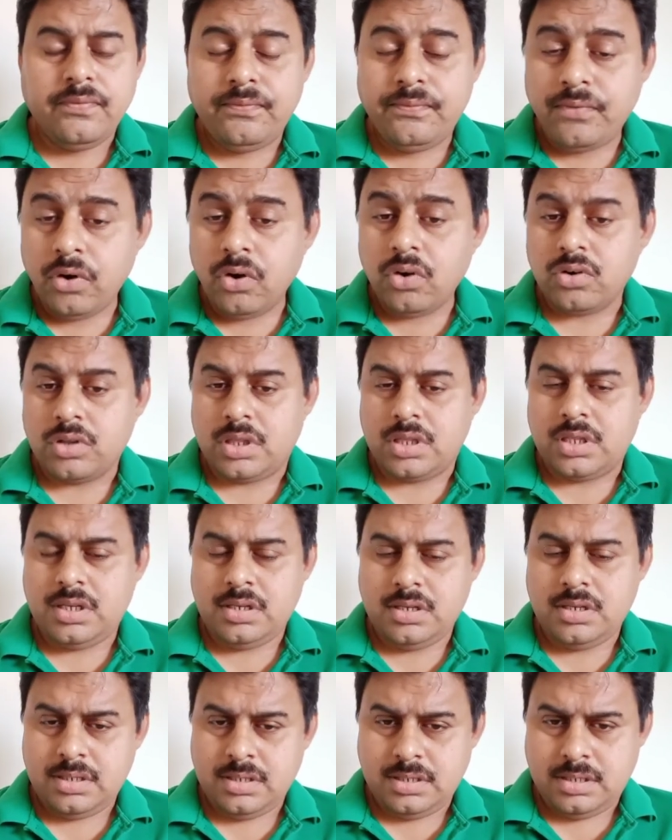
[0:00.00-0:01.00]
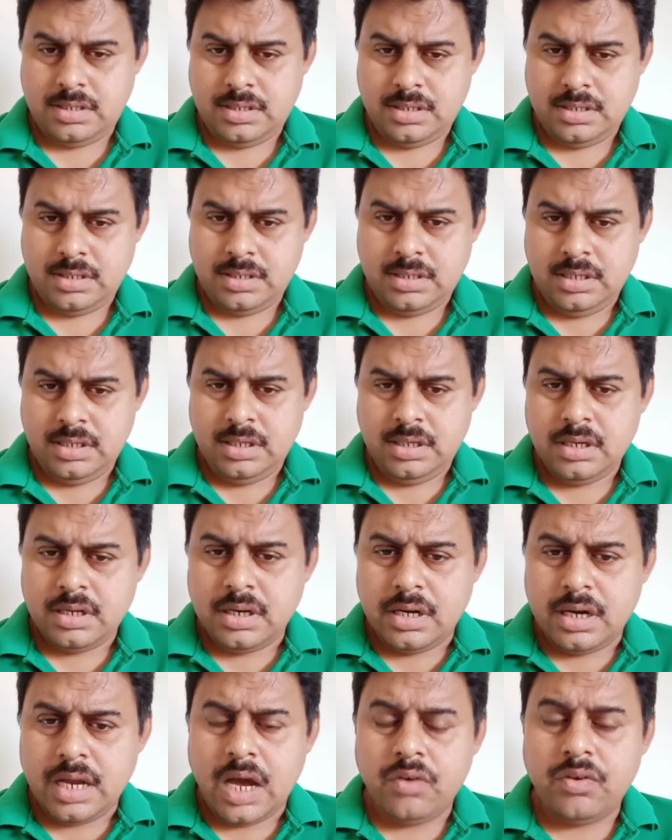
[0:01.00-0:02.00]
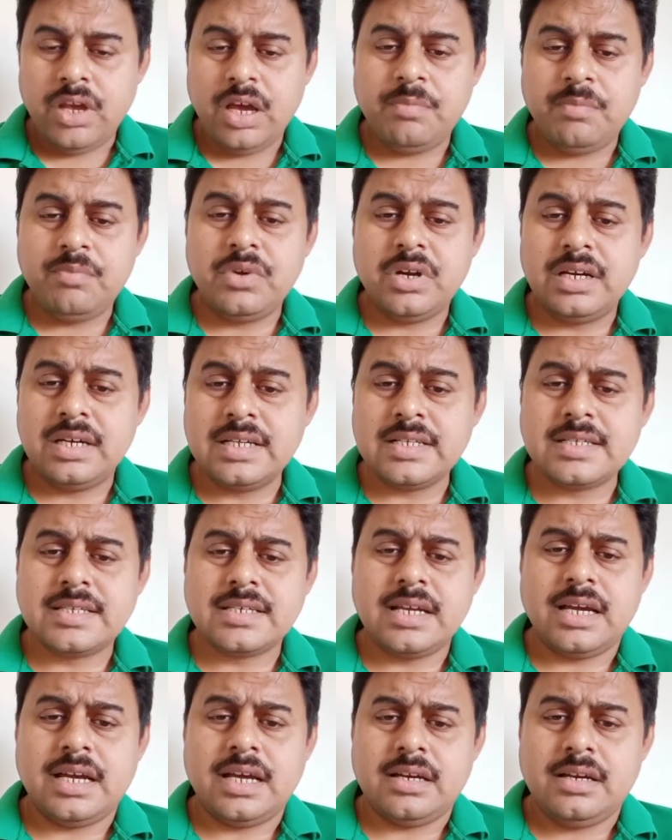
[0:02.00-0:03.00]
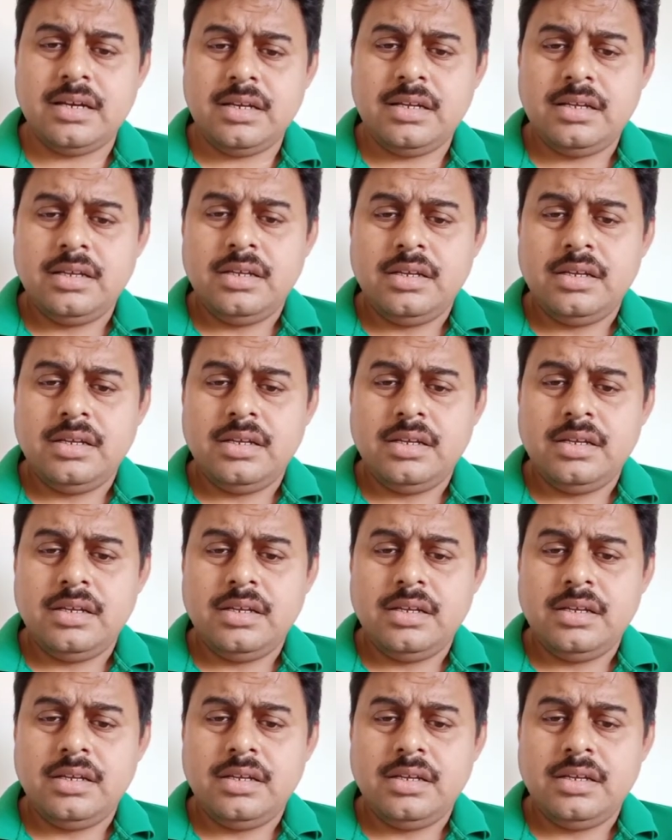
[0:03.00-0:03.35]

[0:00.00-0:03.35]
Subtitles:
Fourth, now you have to understand